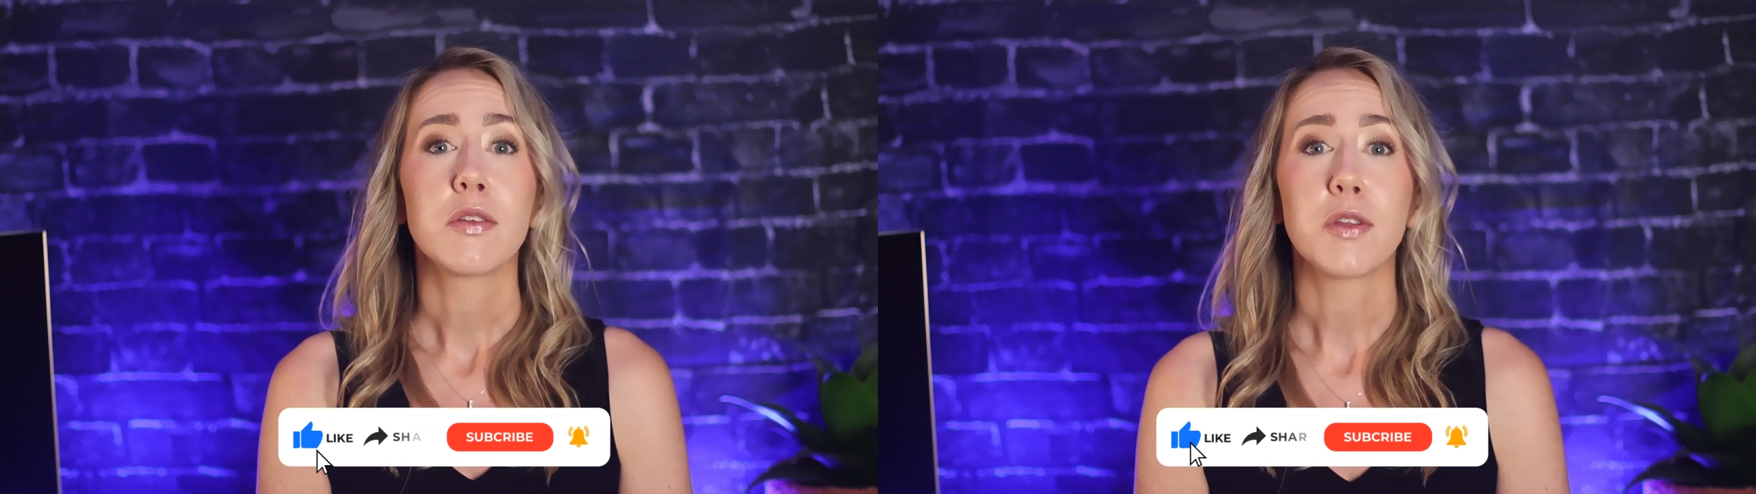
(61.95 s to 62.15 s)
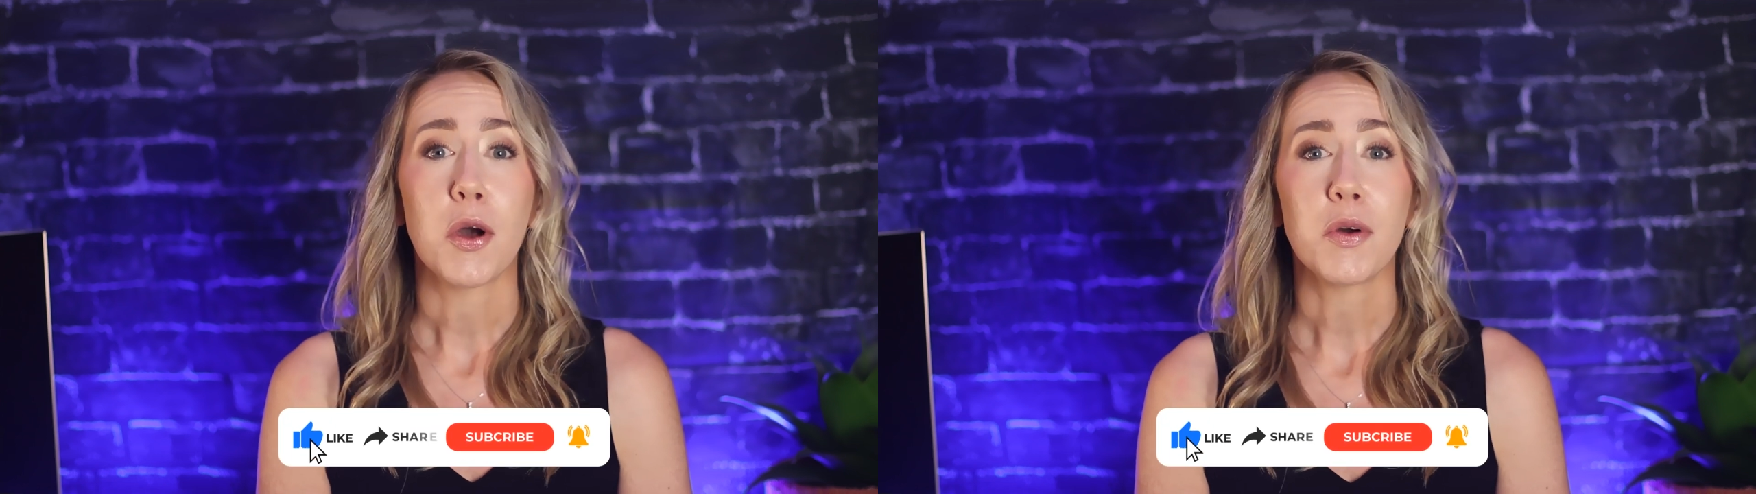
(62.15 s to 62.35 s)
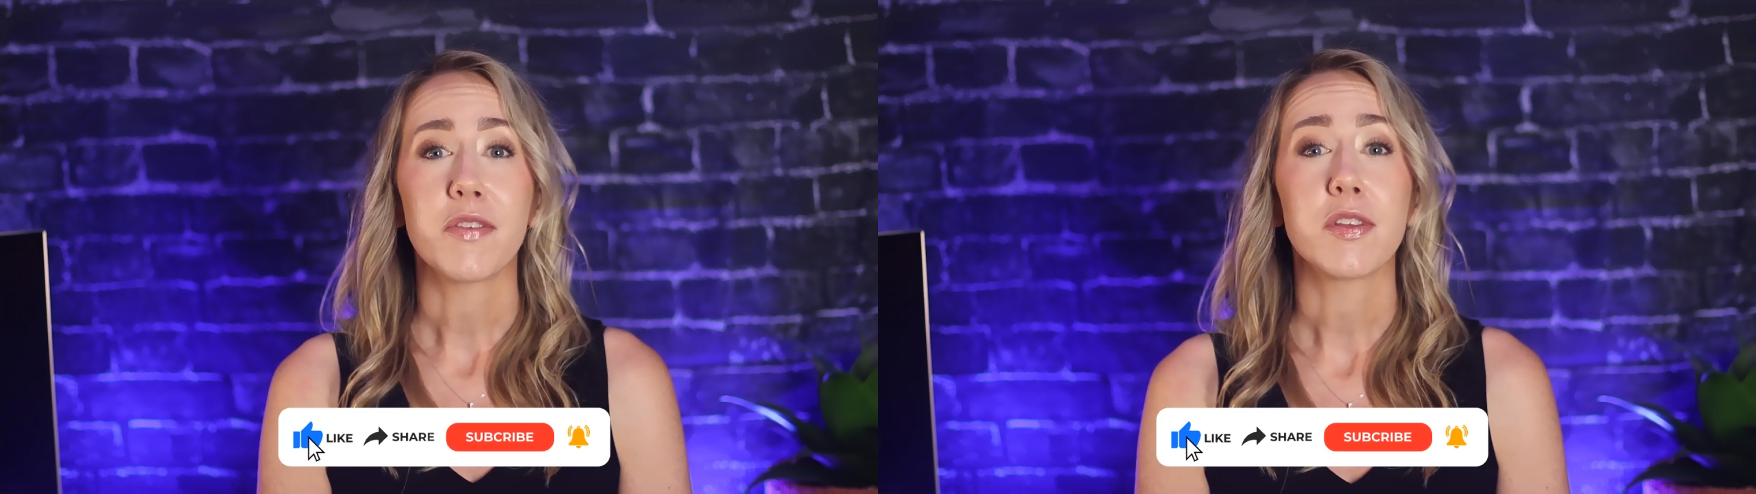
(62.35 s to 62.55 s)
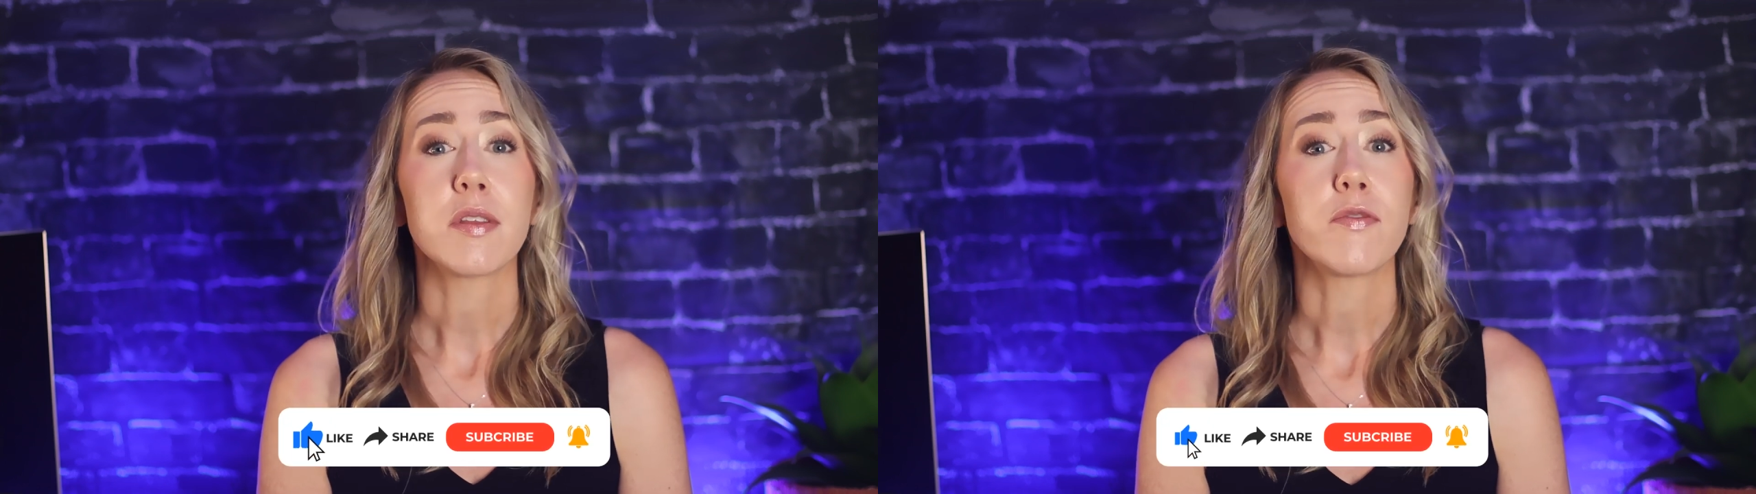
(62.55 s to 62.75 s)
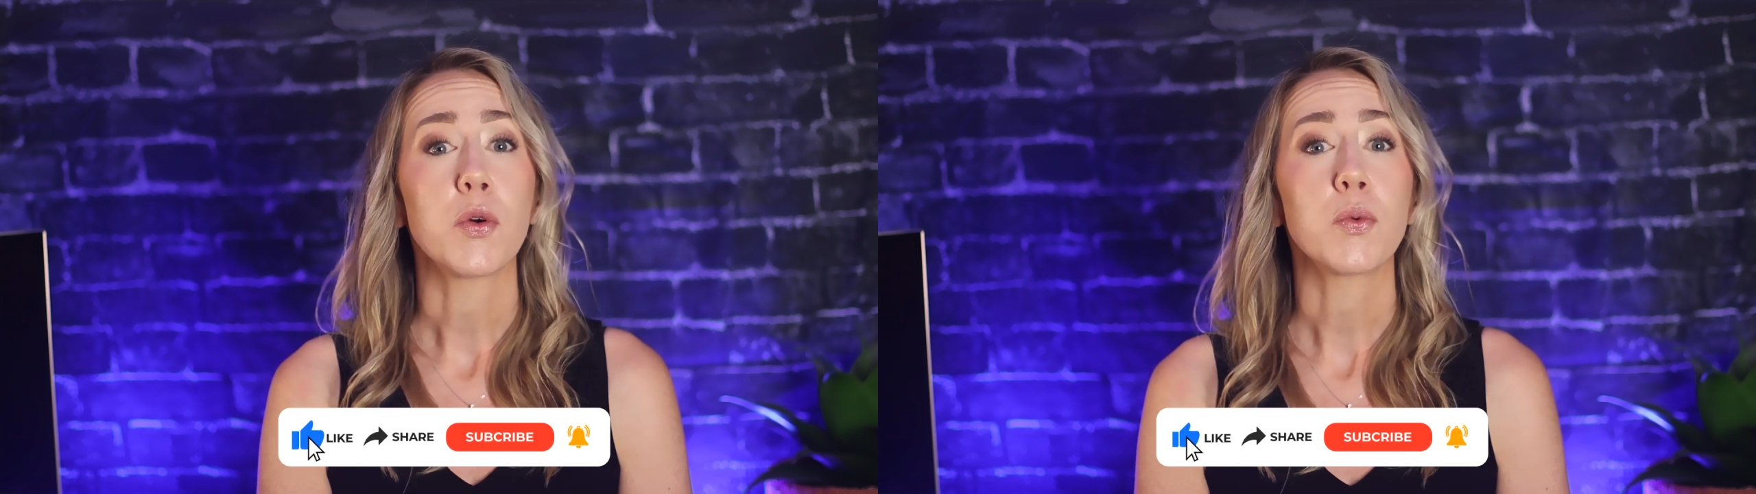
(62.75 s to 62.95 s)
So if
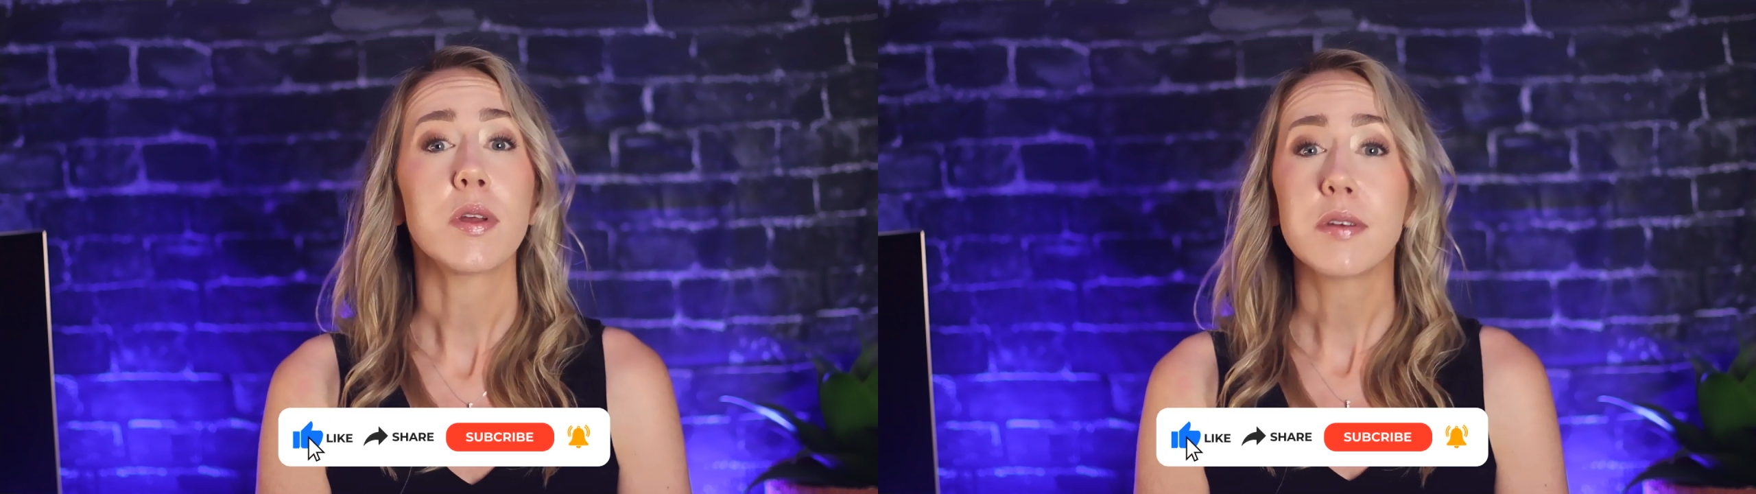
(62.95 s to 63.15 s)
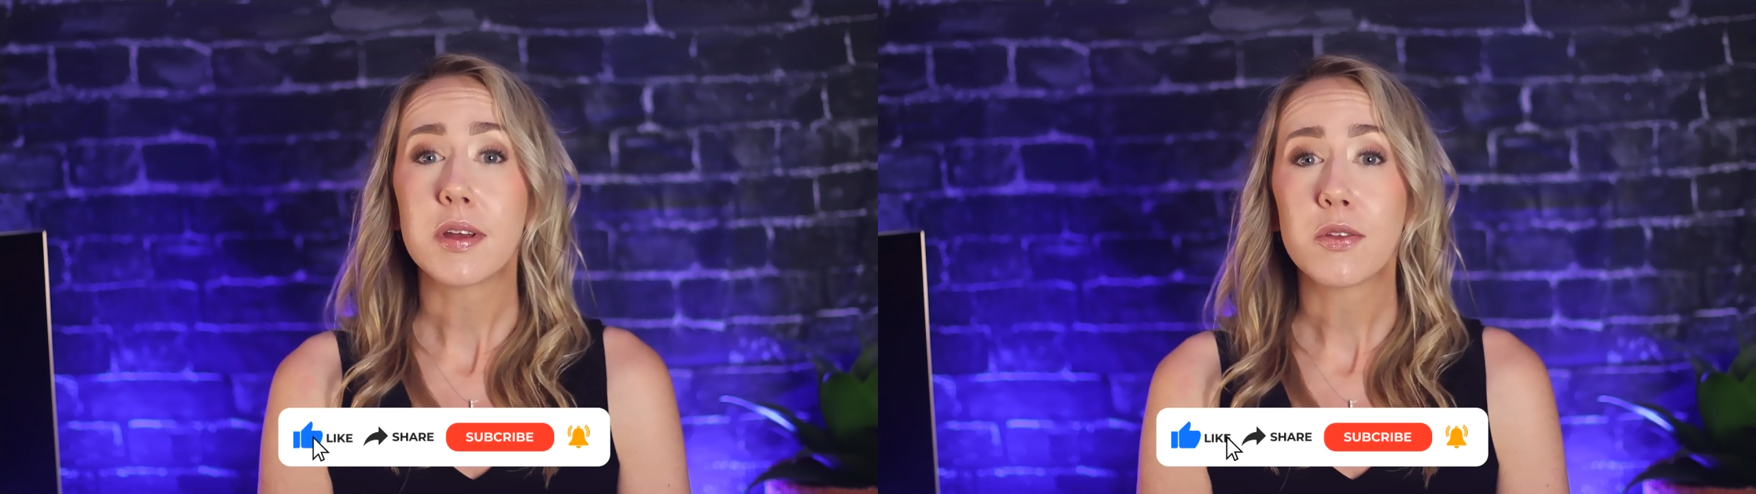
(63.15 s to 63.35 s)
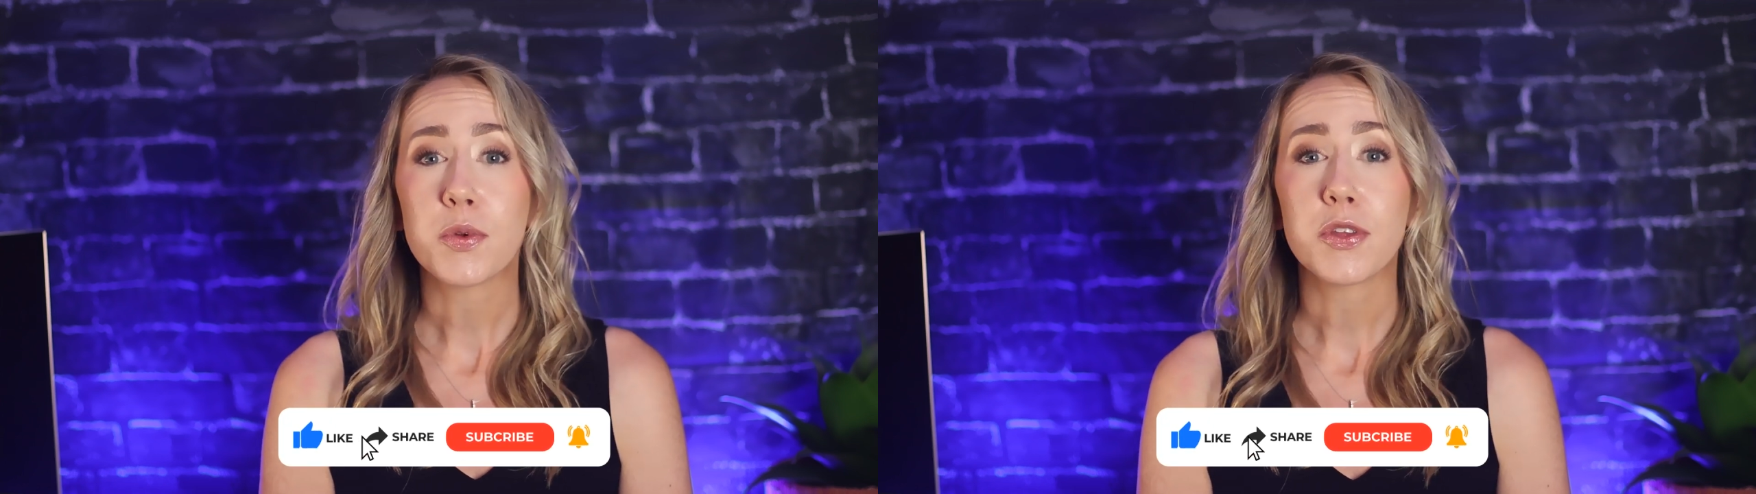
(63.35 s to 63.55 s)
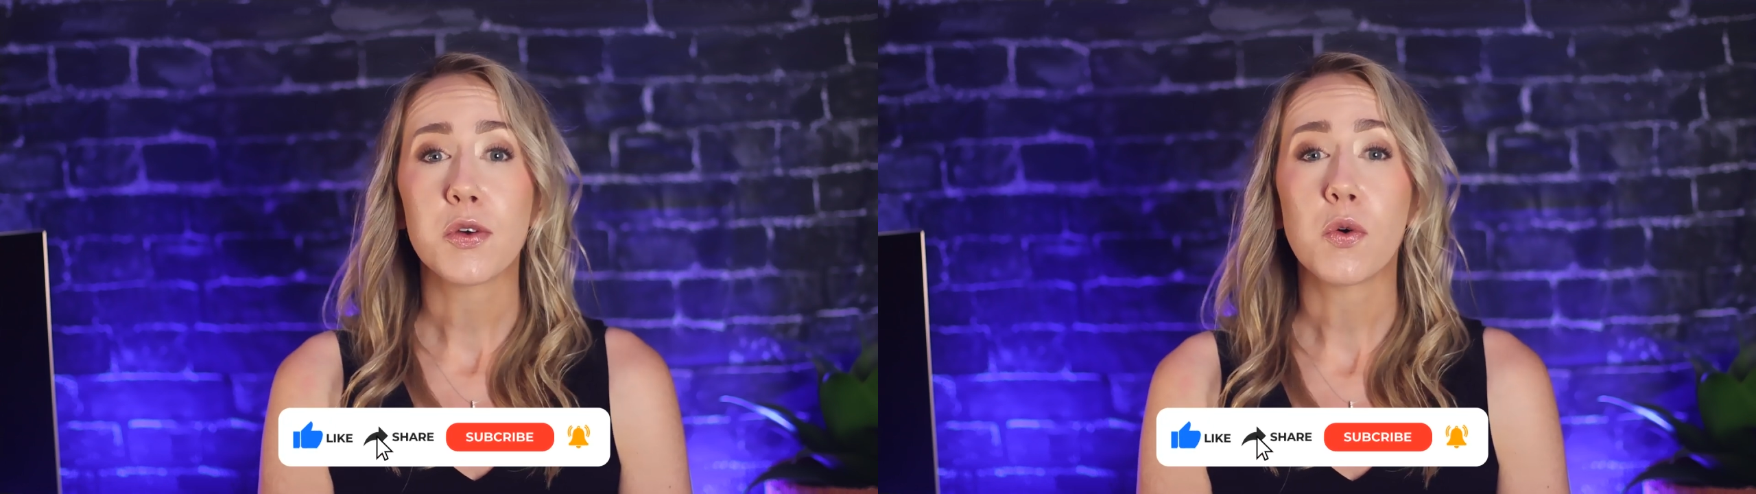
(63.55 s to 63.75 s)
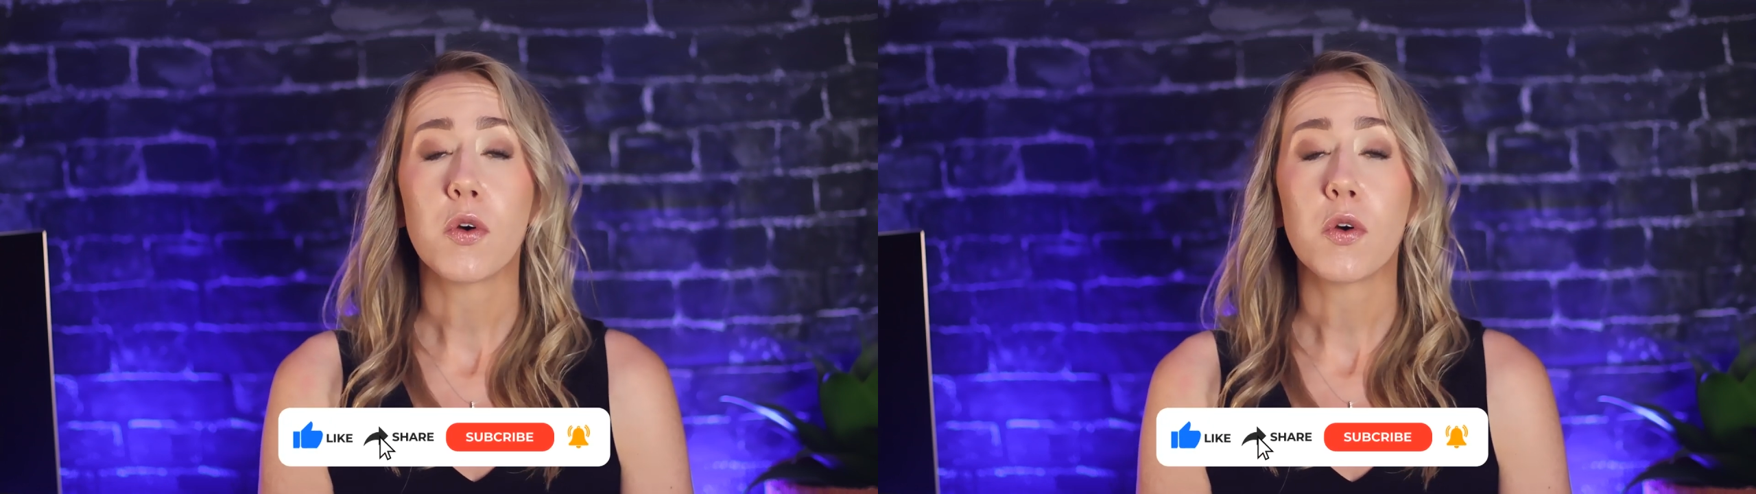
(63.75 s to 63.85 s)
this info resonates with you,